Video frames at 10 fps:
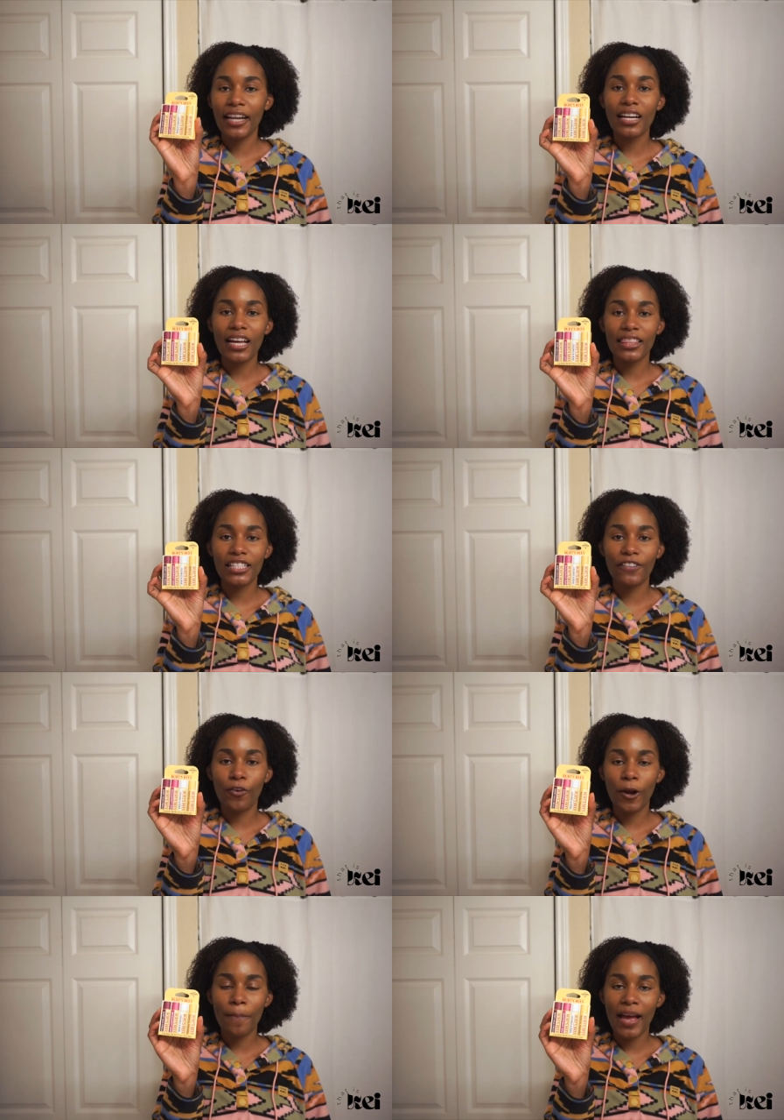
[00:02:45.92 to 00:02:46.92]
I got this
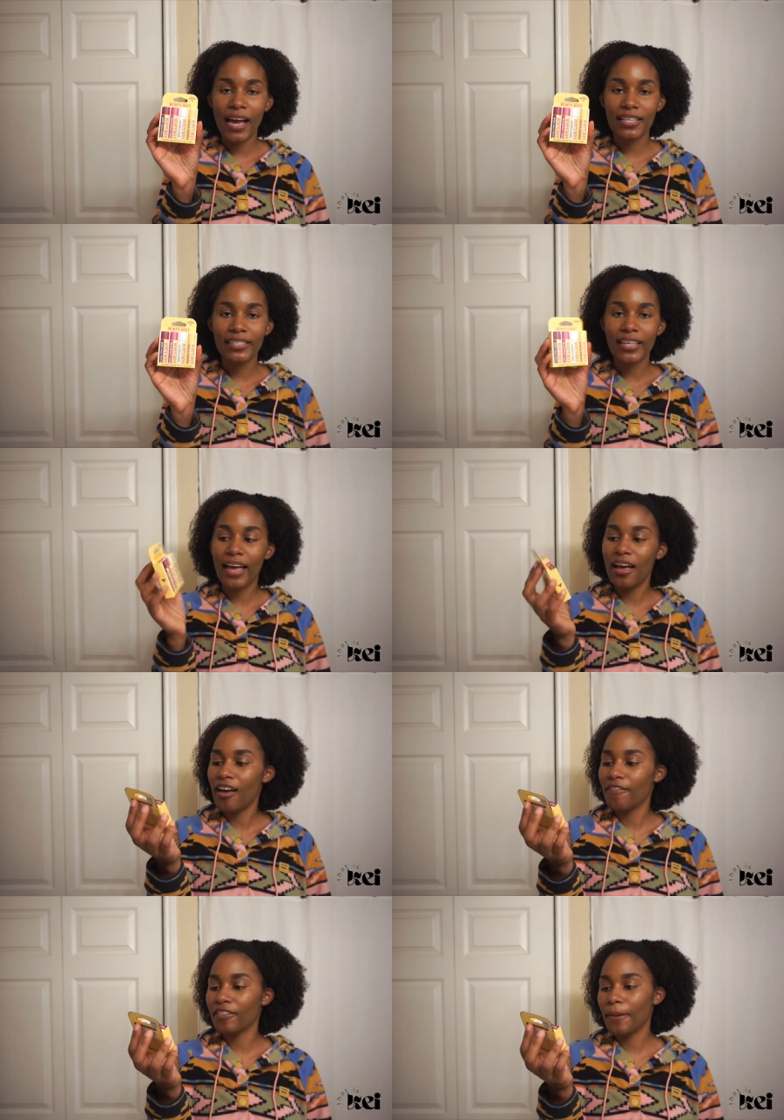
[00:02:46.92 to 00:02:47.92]
four pack set
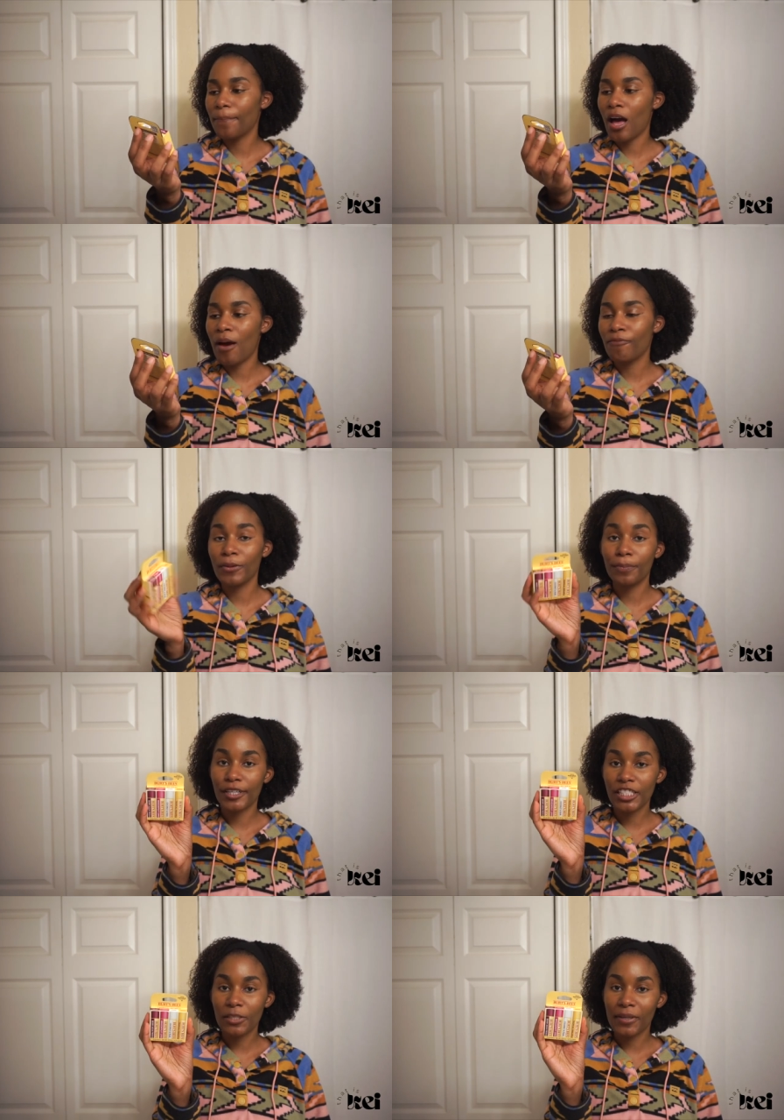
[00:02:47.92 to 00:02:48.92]
of lip balm from
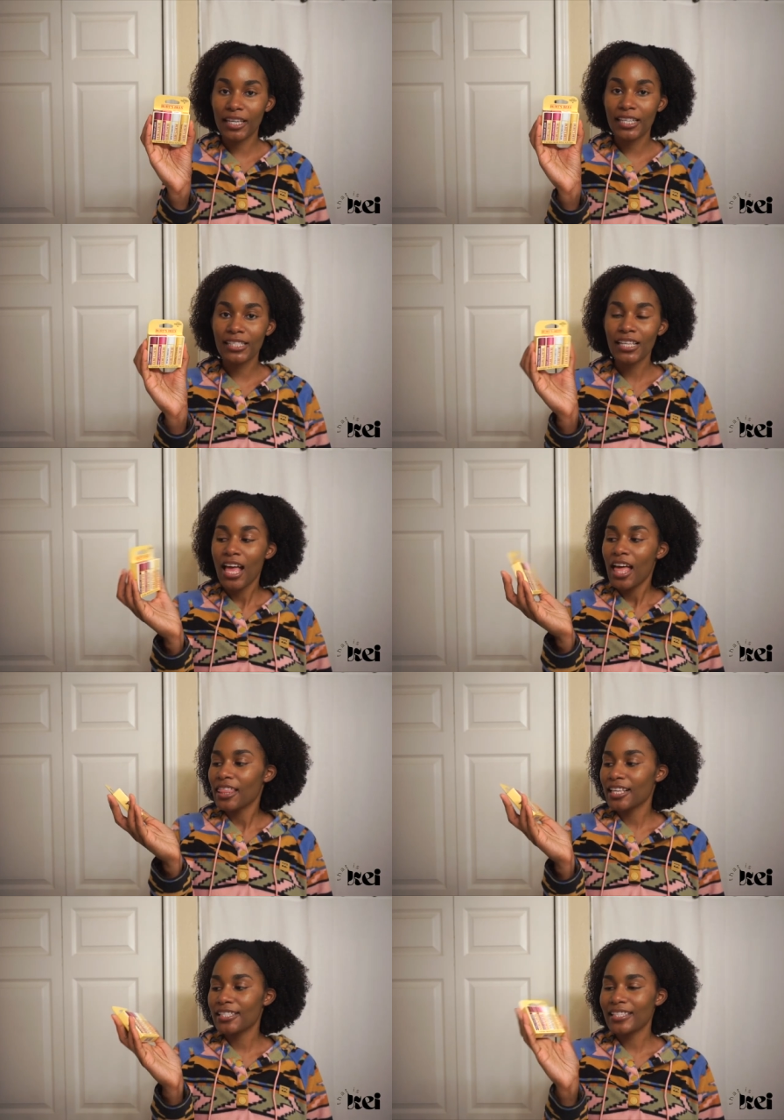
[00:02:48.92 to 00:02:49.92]
Burt's Bees.
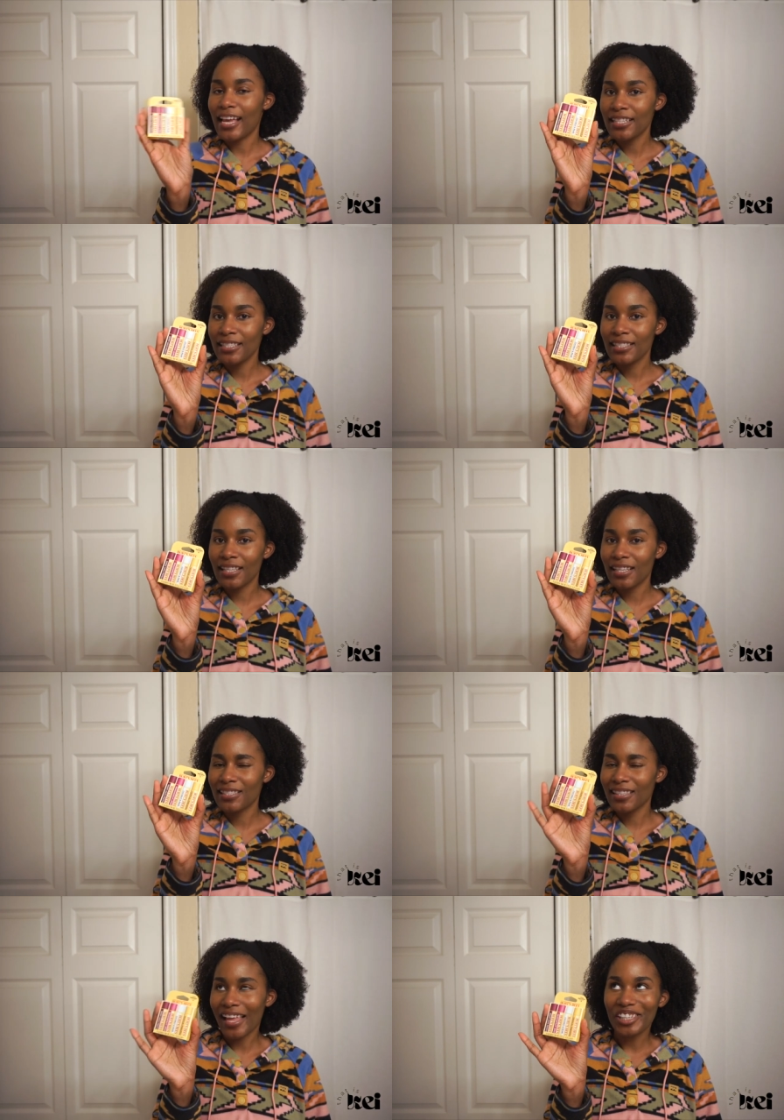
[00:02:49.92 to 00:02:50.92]
The scents
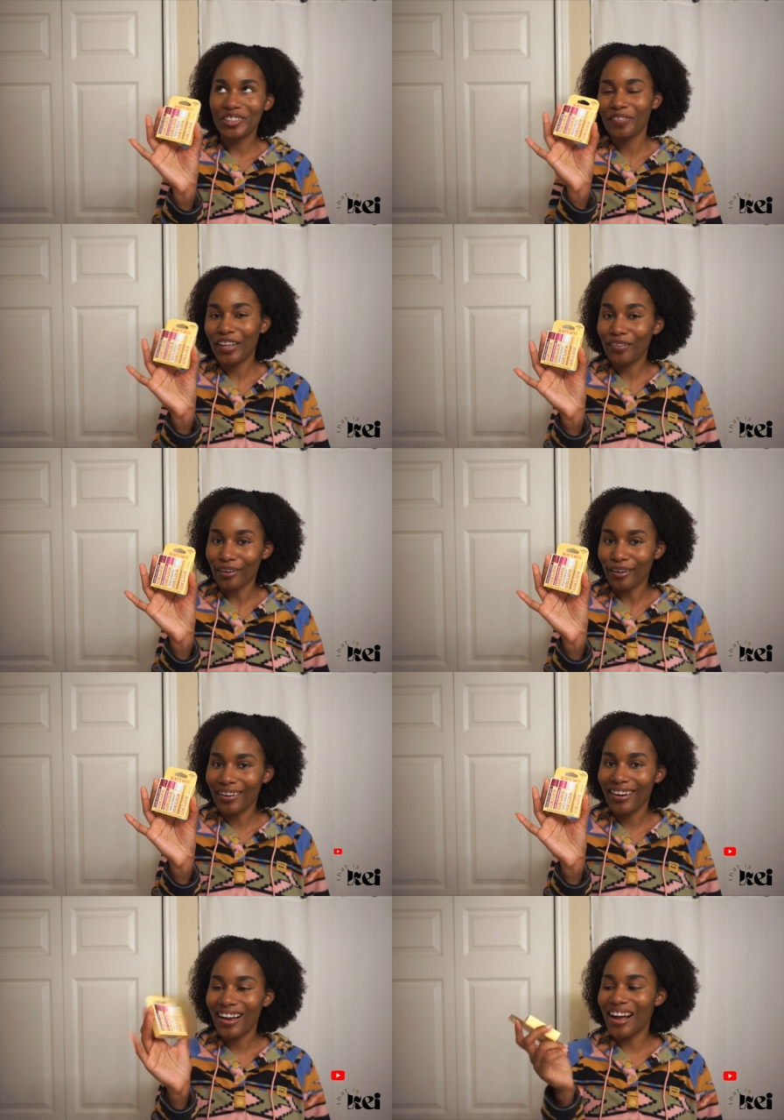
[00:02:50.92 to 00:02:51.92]
slash
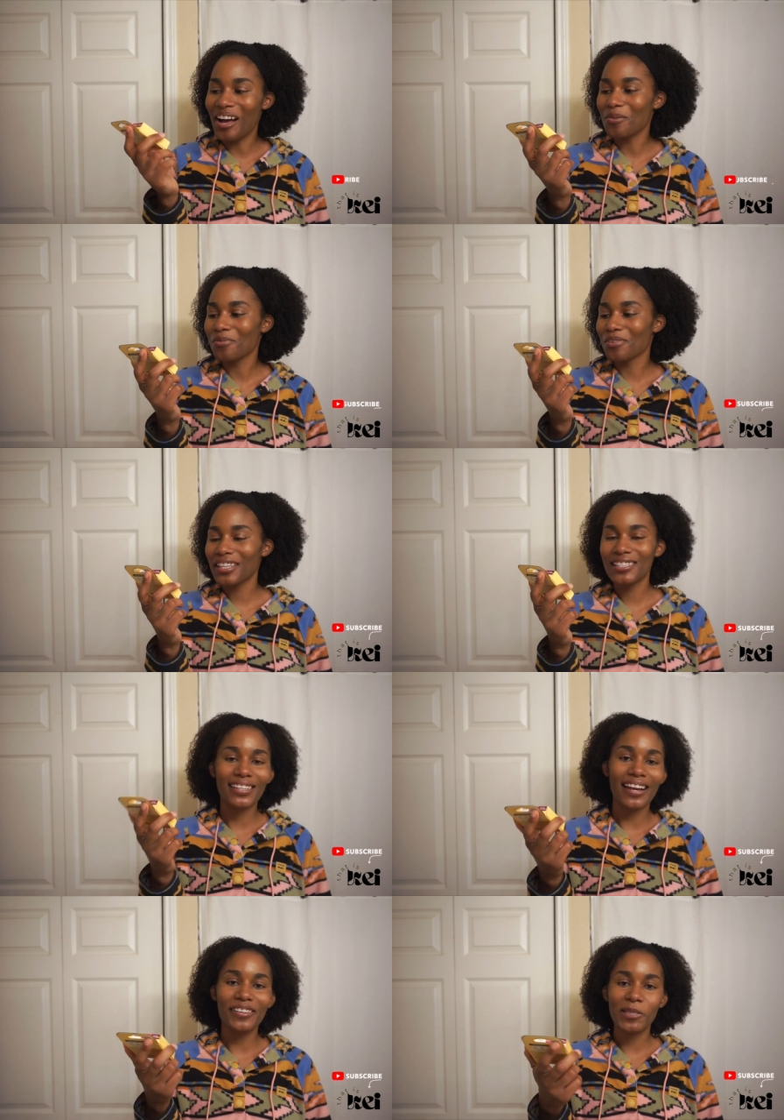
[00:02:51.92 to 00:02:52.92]
flavor um, really
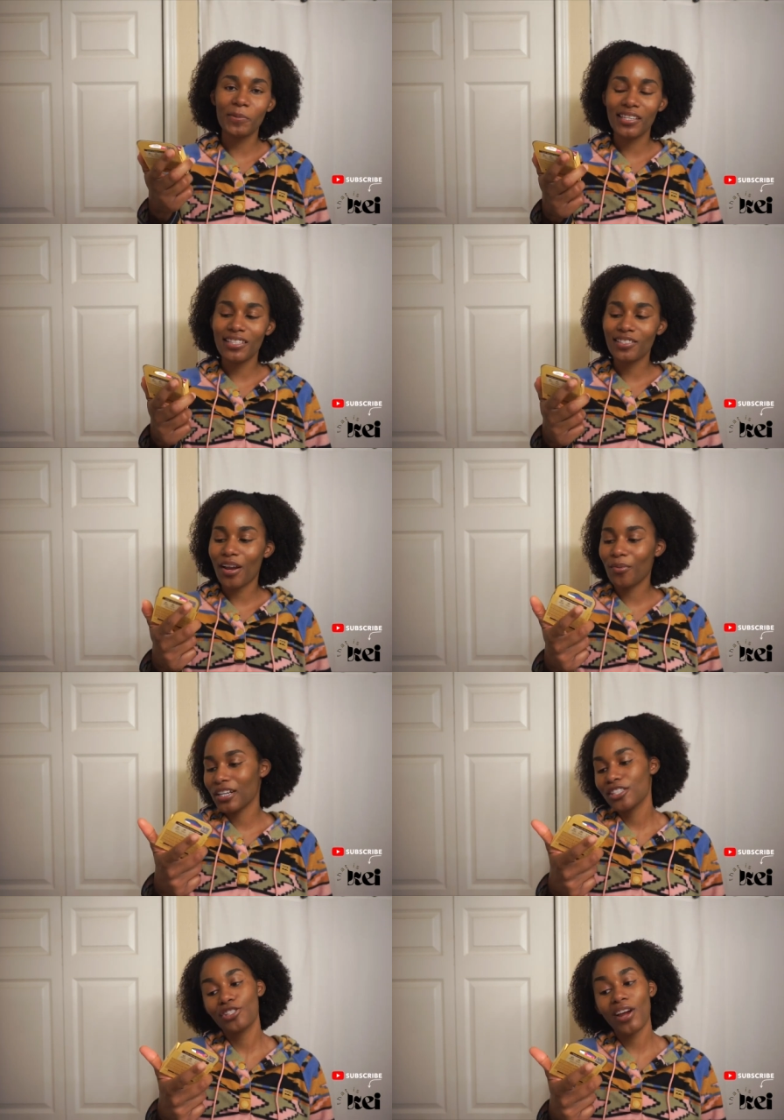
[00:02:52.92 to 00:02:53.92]
stood out to me so I
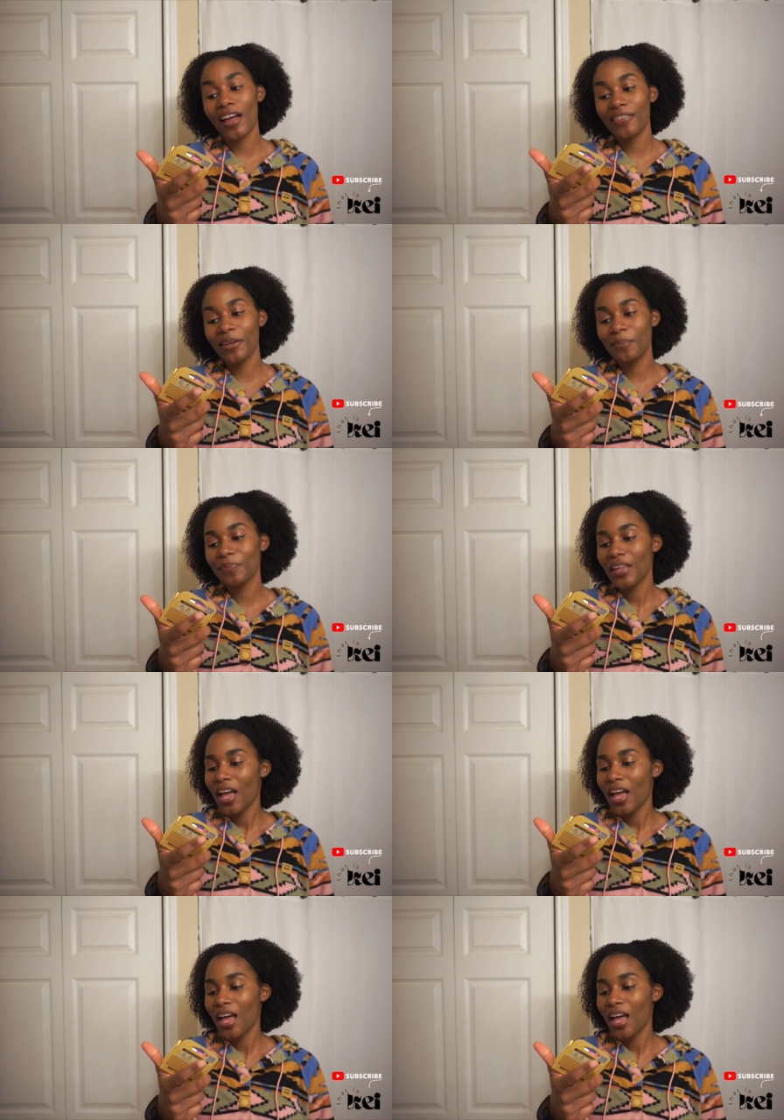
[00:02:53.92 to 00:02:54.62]
wanted to try them.